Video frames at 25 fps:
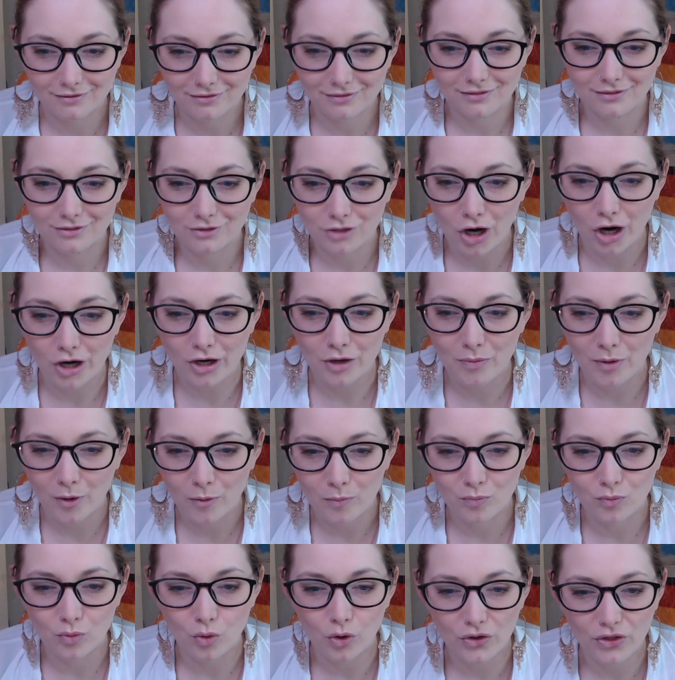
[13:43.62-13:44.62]
talk about
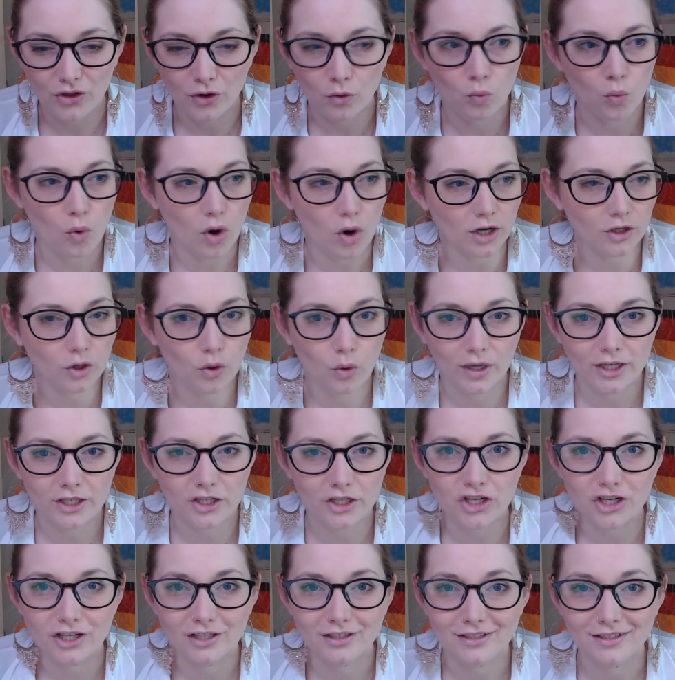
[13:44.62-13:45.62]
more than one
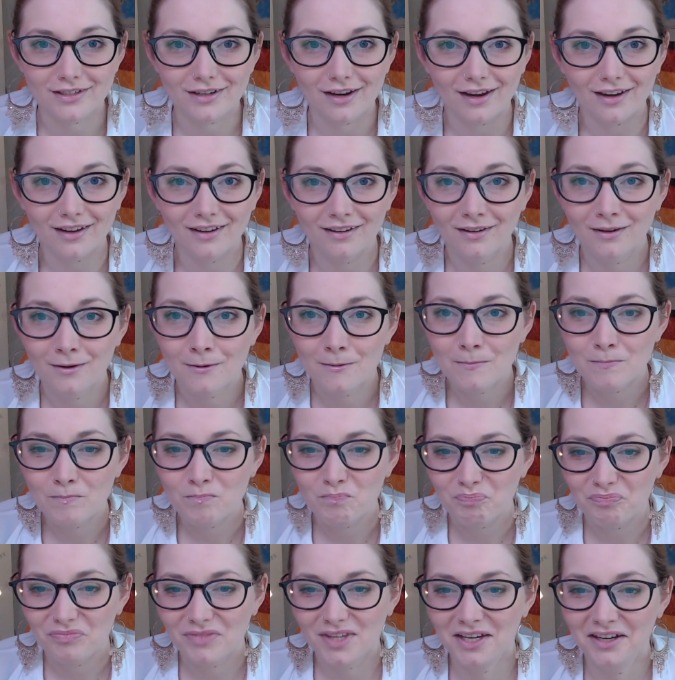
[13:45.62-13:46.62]
question today.
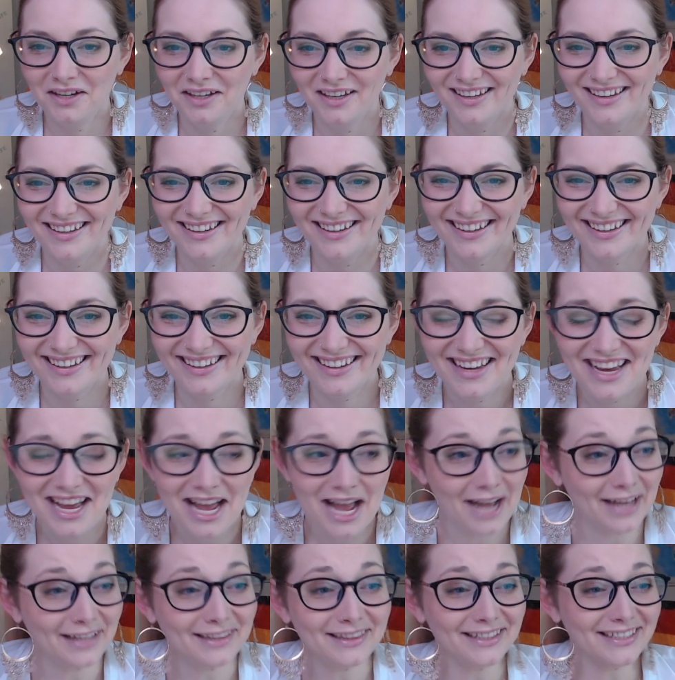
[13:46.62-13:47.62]

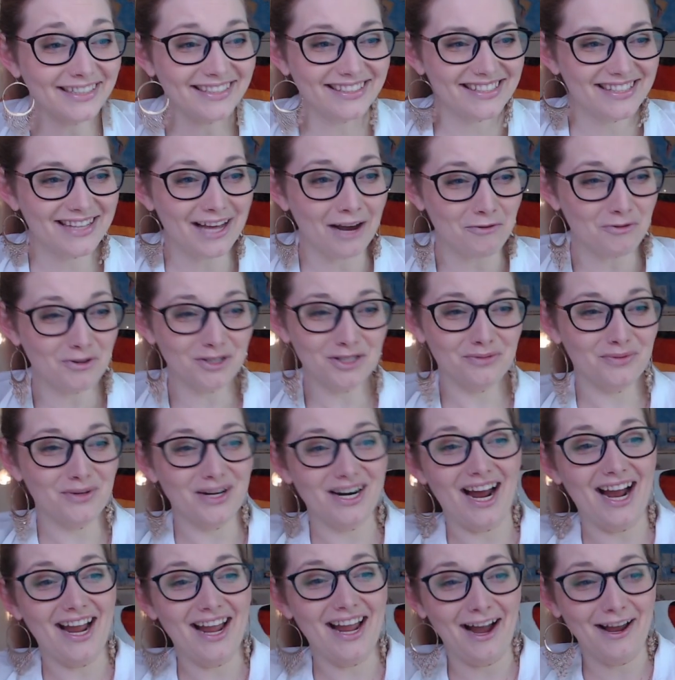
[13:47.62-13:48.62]
At least that was what
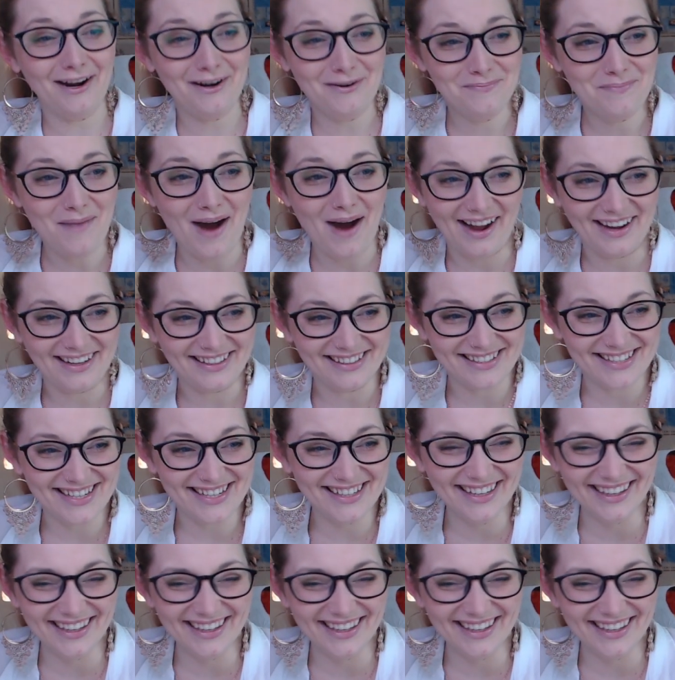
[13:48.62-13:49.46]
I had in mind.